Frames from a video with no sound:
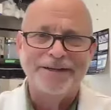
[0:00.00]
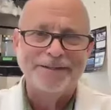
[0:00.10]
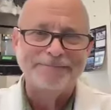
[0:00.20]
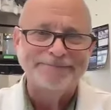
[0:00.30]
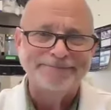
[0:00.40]

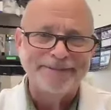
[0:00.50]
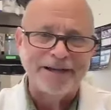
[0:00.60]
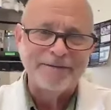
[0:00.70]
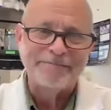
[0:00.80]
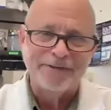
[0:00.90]
I'm
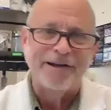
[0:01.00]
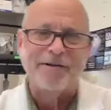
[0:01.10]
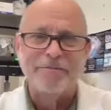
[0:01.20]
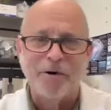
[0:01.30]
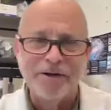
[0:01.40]

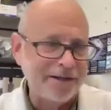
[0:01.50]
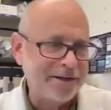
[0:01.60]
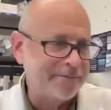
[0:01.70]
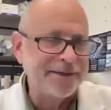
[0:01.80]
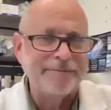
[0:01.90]
Larry Brody.
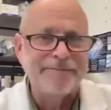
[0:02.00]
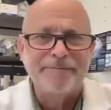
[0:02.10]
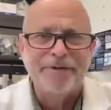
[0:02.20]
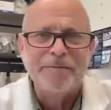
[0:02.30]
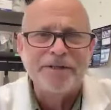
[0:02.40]
I'm a
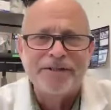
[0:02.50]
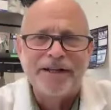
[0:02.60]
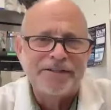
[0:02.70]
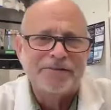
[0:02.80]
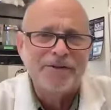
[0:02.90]
human
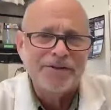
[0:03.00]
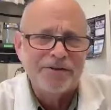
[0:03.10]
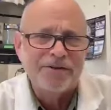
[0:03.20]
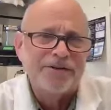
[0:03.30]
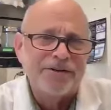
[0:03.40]
genetics
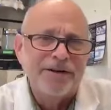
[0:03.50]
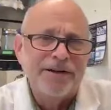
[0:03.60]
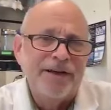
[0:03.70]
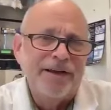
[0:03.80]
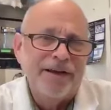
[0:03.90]
researcher
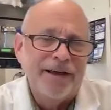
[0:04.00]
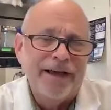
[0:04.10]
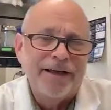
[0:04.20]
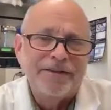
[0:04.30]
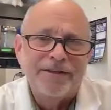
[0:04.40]

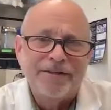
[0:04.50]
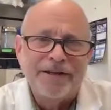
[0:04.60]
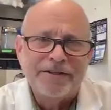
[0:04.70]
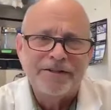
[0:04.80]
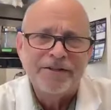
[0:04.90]
at the
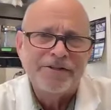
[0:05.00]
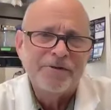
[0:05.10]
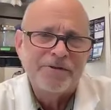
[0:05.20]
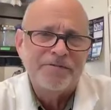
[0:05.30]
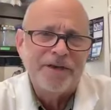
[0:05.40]
National
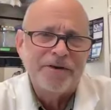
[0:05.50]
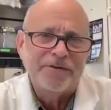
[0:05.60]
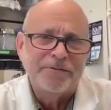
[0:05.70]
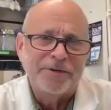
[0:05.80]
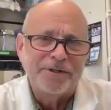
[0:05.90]
Institutes of
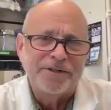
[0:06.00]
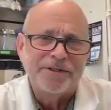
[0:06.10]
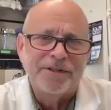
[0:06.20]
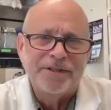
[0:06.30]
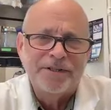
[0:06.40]
Health, which
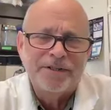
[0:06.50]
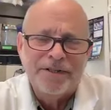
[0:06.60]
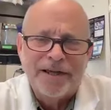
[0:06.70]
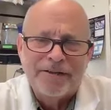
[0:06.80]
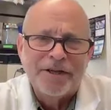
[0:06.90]
is
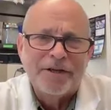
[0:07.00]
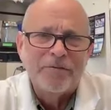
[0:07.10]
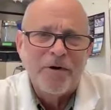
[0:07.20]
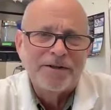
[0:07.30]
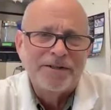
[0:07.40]
outside of
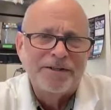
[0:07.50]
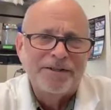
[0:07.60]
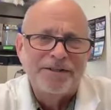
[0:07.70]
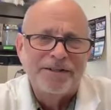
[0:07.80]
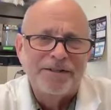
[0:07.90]

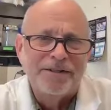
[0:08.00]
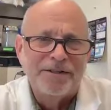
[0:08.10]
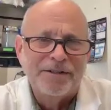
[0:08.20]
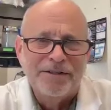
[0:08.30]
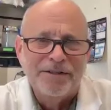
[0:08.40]
Washington,
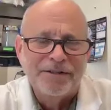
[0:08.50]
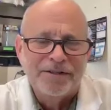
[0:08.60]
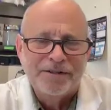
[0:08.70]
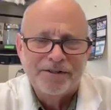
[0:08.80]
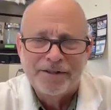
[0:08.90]
D.C., and it
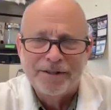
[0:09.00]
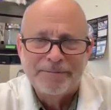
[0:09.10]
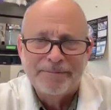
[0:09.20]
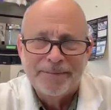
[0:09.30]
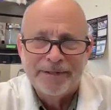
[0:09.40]
is
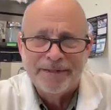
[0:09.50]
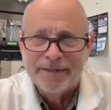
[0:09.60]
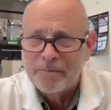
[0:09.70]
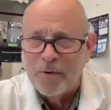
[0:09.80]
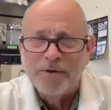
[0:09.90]
at
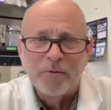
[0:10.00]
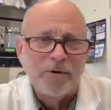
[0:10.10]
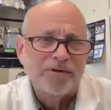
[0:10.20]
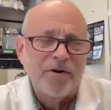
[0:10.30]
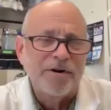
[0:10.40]
this point, the
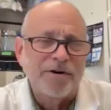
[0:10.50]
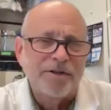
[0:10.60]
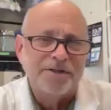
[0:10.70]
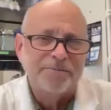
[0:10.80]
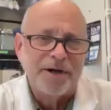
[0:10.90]
world's
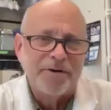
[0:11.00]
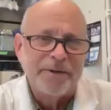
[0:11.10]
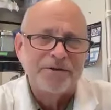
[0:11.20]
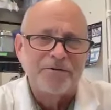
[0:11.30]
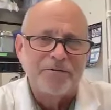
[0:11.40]
largest
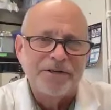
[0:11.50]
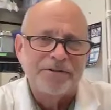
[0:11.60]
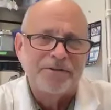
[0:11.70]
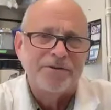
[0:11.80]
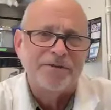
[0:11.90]
biomedical
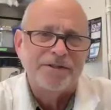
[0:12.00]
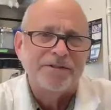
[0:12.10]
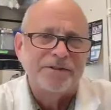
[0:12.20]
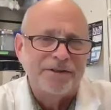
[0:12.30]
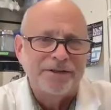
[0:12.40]
research
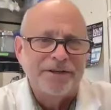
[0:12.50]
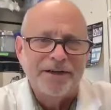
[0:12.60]
facility.